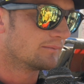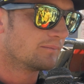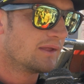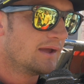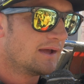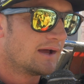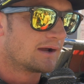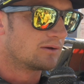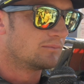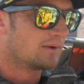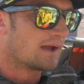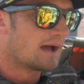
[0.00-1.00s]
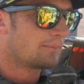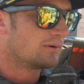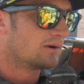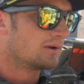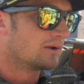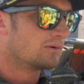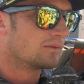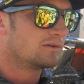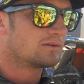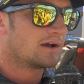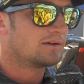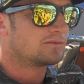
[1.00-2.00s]
And I couldn't be happier. You know,
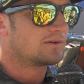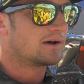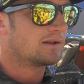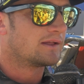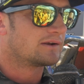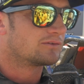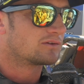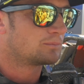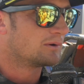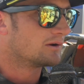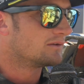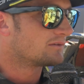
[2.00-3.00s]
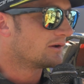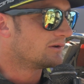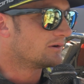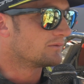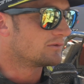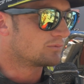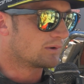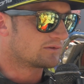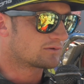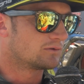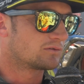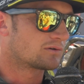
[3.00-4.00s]
these guys have got a lot of experience out here at these
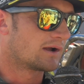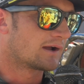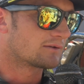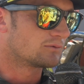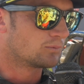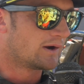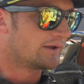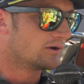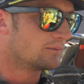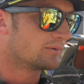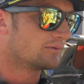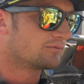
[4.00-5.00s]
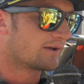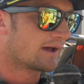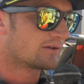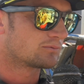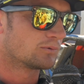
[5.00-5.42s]
West Coast tracks, wide open, fast.